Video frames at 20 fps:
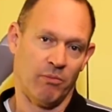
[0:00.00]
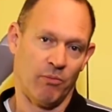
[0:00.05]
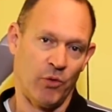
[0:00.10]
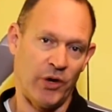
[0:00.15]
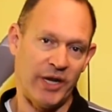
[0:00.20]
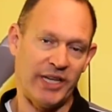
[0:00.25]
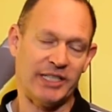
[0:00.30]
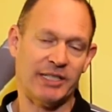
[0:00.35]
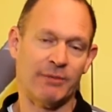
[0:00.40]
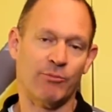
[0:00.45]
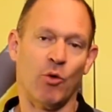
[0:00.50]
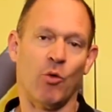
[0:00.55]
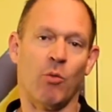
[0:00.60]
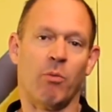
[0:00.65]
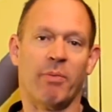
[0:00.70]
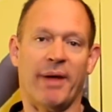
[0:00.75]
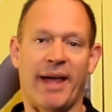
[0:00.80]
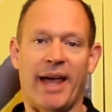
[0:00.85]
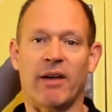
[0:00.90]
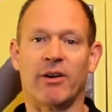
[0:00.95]

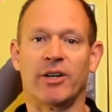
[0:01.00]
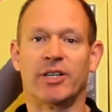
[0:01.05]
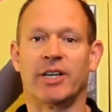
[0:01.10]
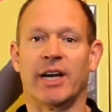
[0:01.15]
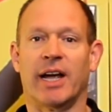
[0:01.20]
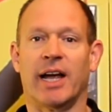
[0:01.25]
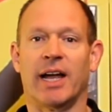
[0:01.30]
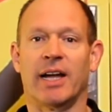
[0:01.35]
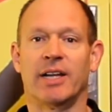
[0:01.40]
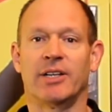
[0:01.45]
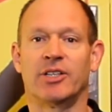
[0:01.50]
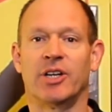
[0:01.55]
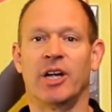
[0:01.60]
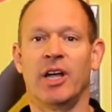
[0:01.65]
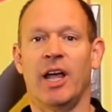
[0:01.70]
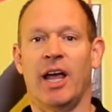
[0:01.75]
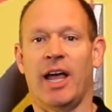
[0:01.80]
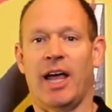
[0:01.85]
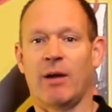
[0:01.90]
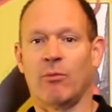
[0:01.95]
reasonable powder charge,
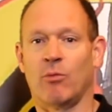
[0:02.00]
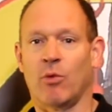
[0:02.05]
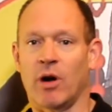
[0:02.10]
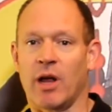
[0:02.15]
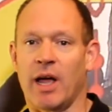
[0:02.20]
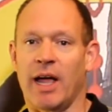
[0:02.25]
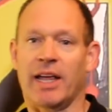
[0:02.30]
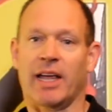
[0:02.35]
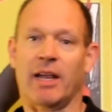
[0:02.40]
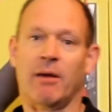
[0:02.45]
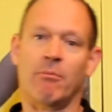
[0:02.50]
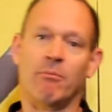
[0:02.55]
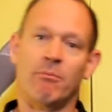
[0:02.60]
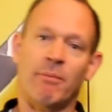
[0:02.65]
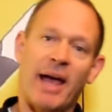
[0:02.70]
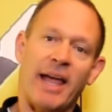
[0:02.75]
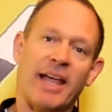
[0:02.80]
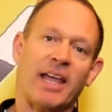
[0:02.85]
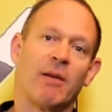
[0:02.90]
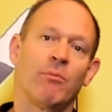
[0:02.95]
and what I can
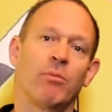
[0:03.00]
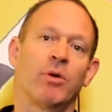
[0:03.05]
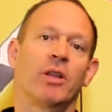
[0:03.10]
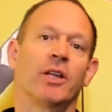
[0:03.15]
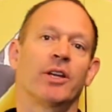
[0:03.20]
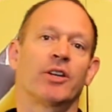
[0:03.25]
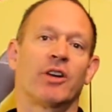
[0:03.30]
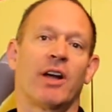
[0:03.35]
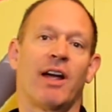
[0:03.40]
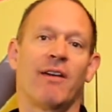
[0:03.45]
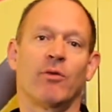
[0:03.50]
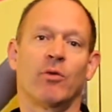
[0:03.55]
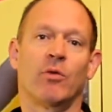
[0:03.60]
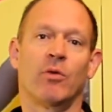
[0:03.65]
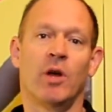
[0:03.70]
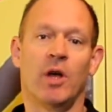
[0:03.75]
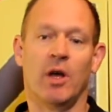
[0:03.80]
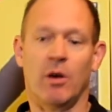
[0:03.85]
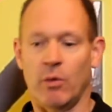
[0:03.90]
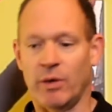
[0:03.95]
make a bullet
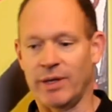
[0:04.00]
travel